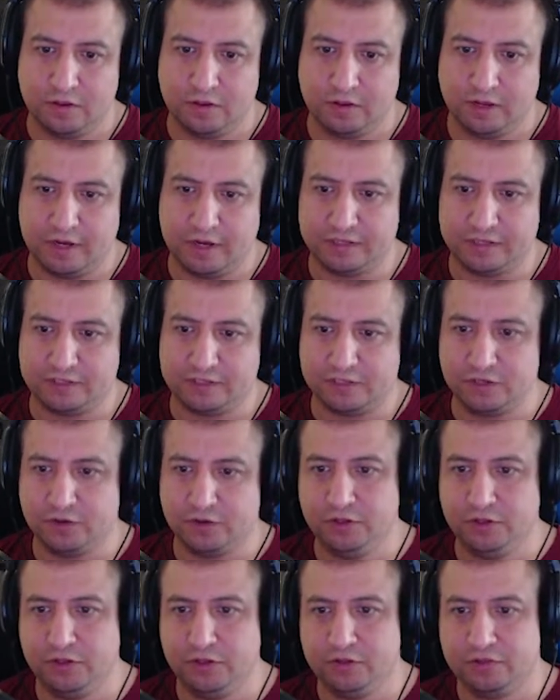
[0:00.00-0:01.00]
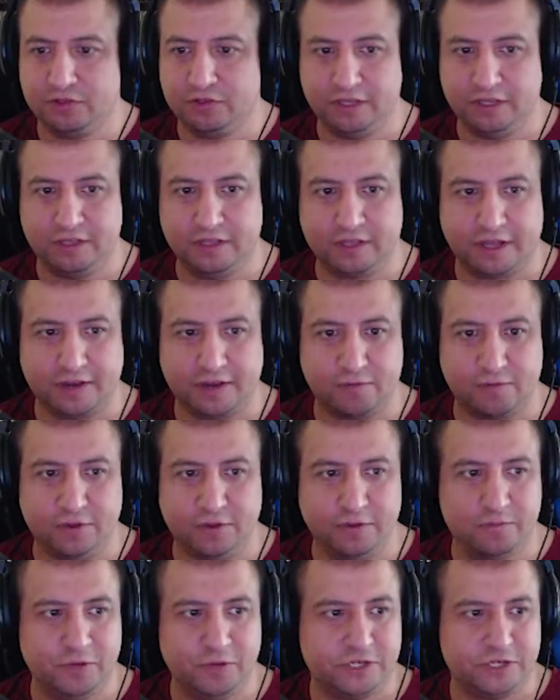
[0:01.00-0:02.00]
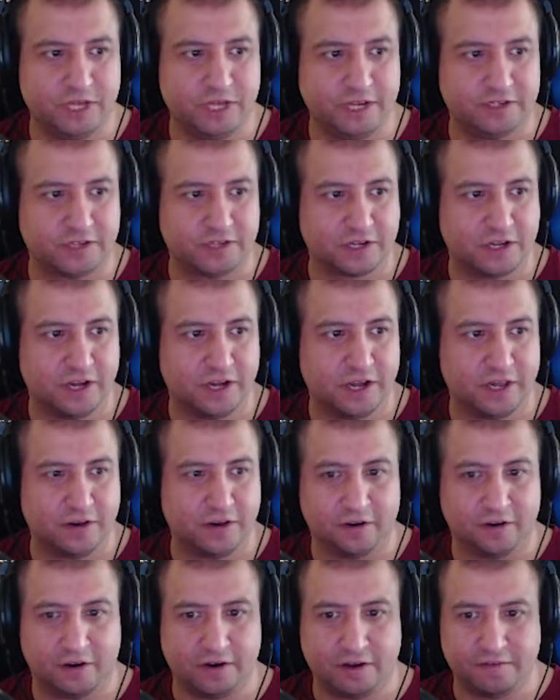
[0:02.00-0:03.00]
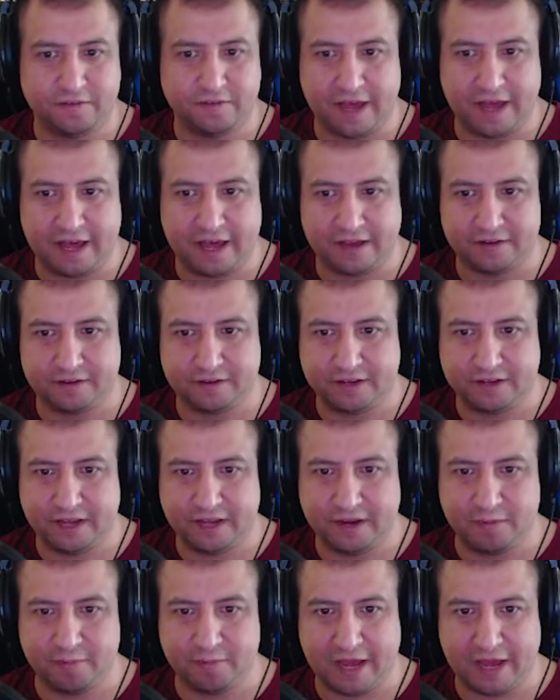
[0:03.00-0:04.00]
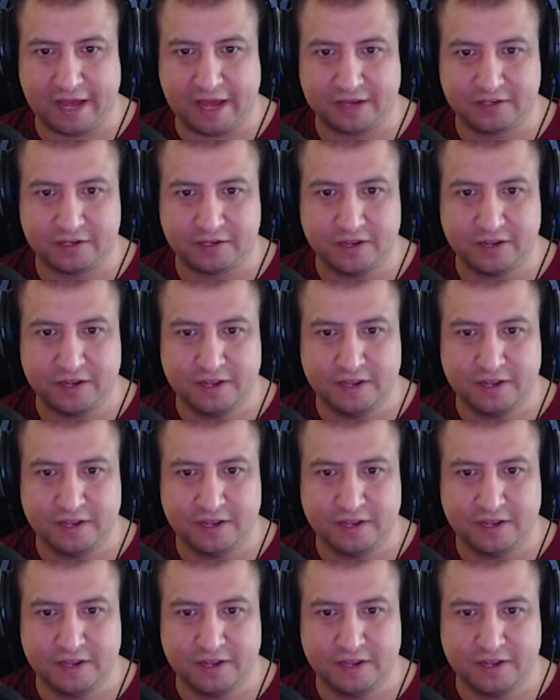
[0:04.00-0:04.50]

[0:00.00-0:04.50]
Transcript: So you see, like we changed the color of that to kind of match.